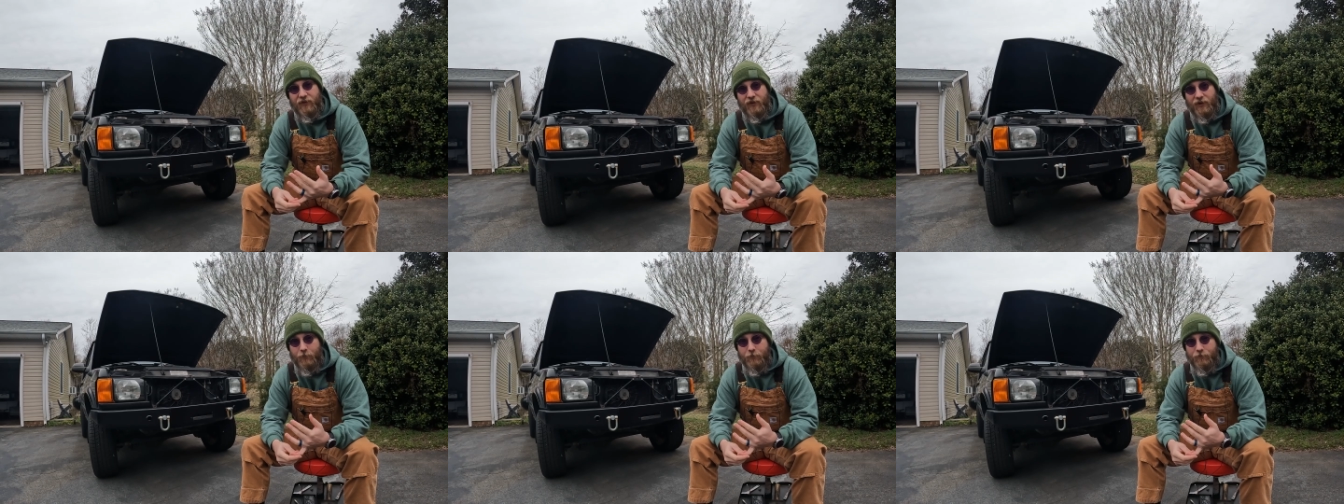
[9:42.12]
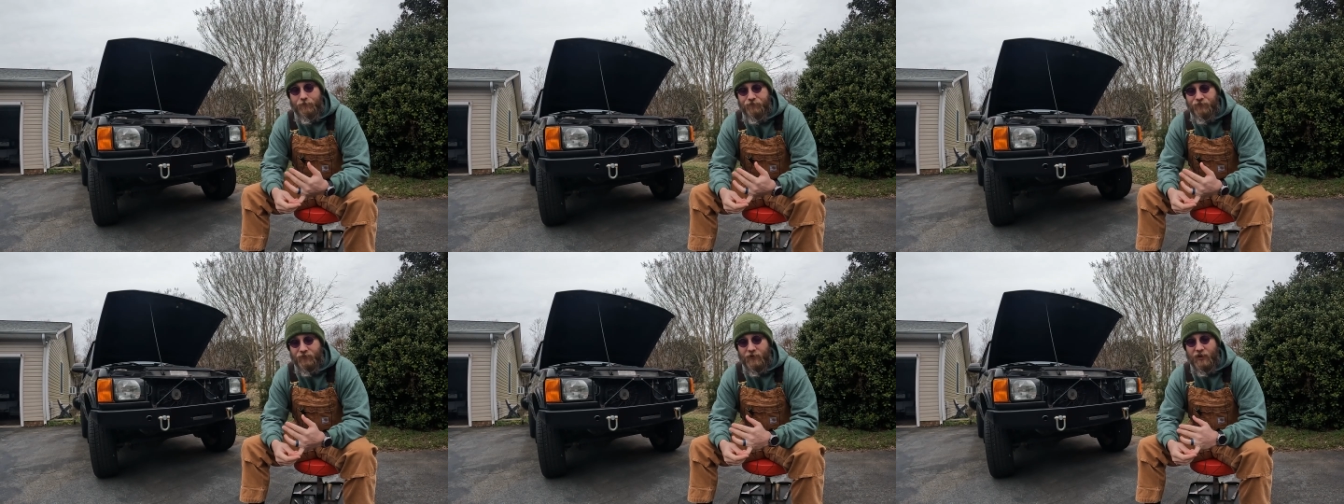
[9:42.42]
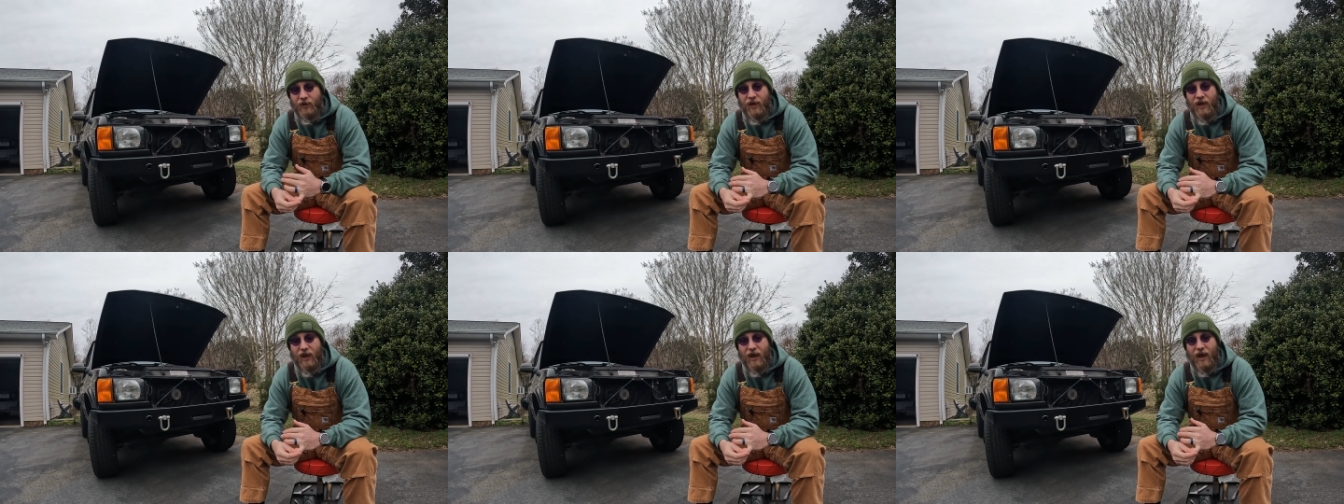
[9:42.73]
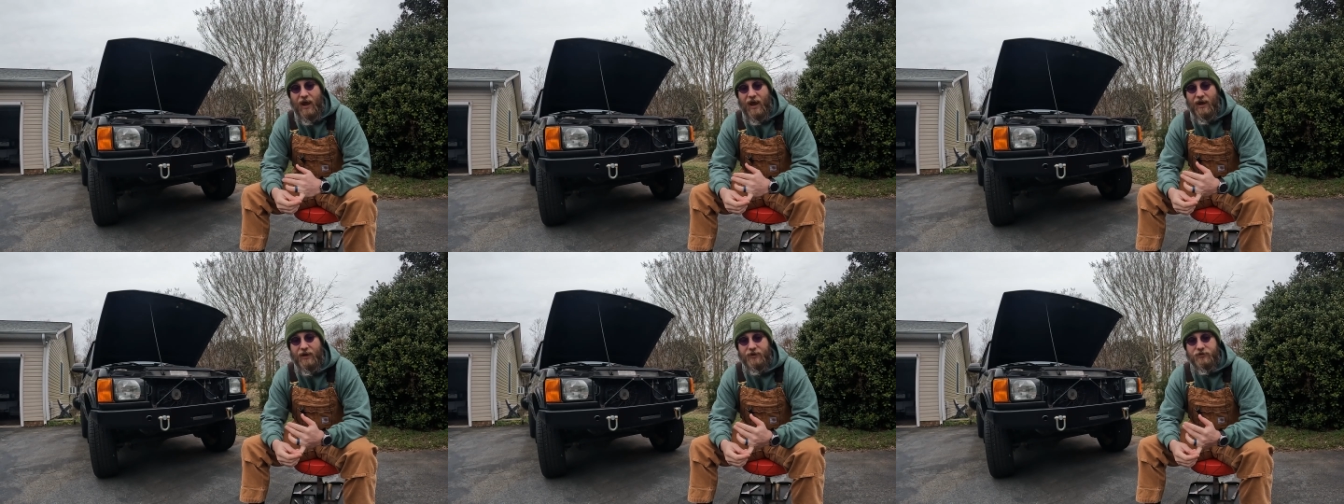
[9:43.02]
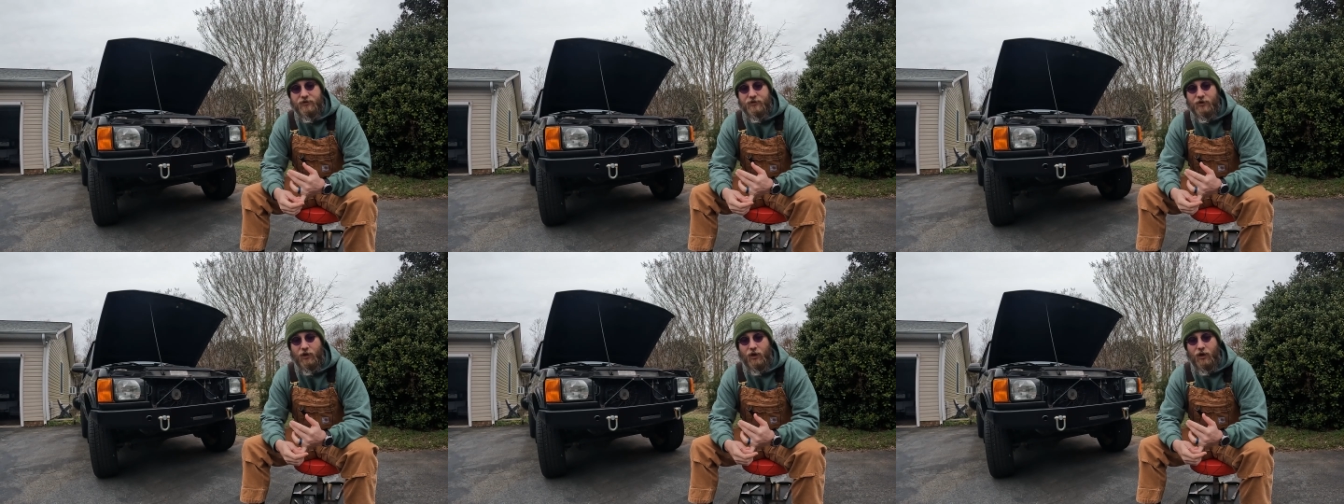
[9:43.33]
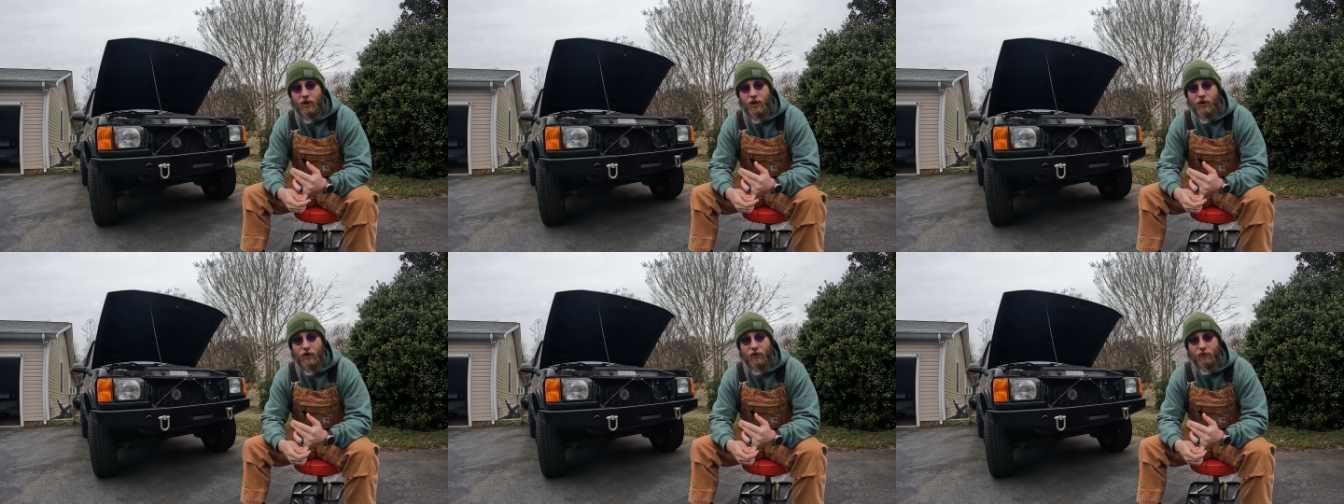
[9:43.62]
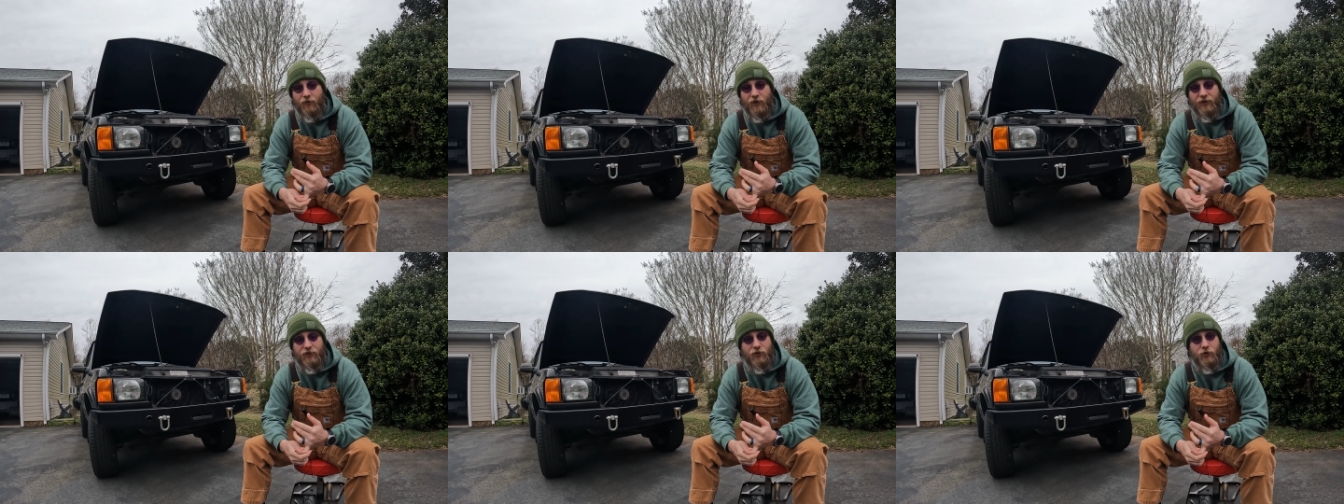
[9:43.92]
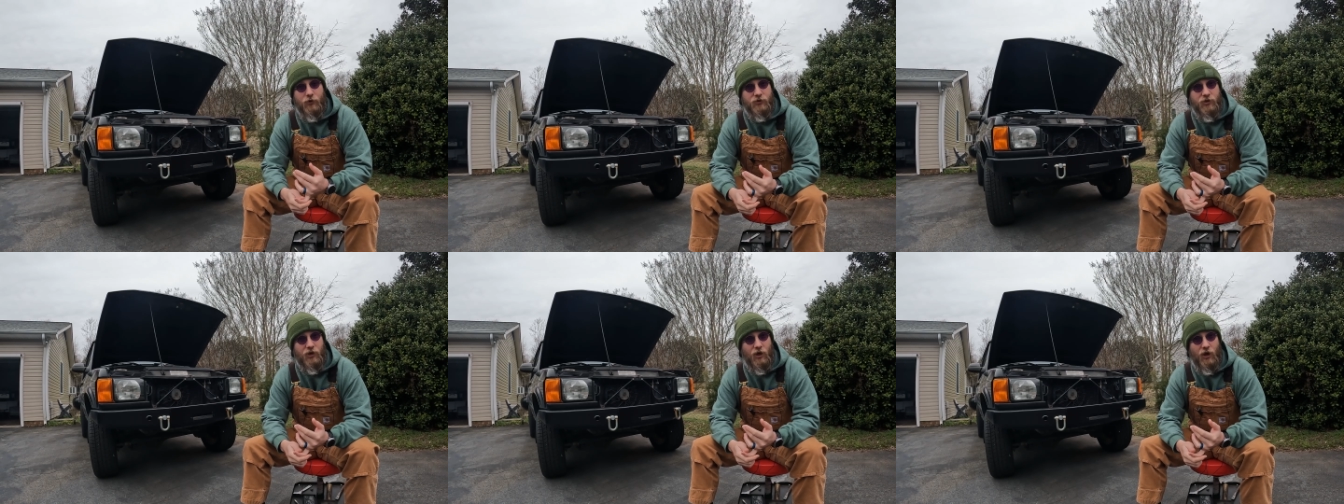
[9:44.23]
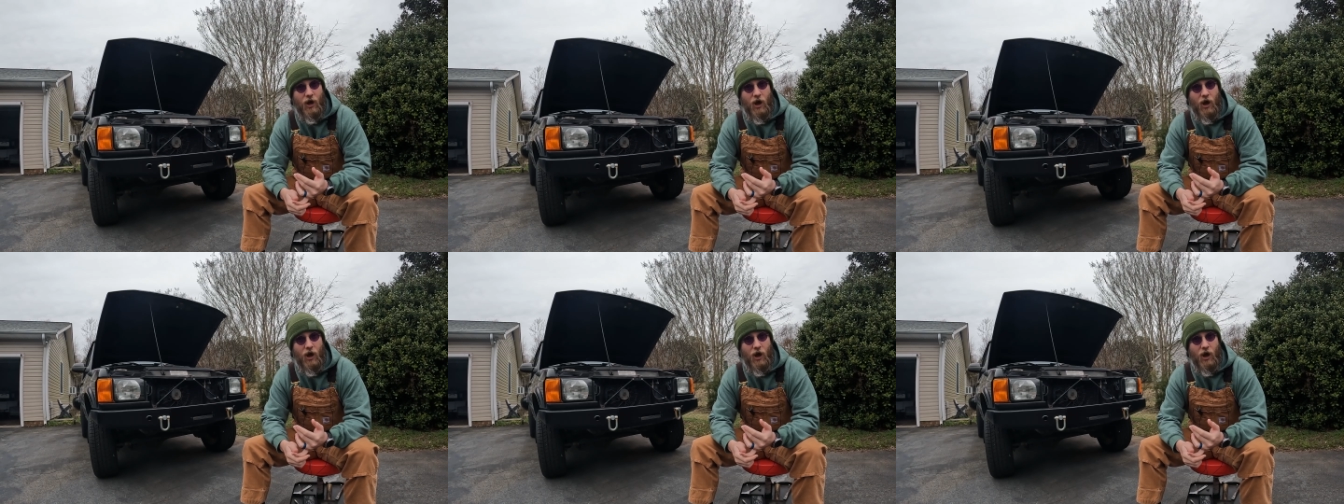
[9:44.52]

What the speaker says: them at like those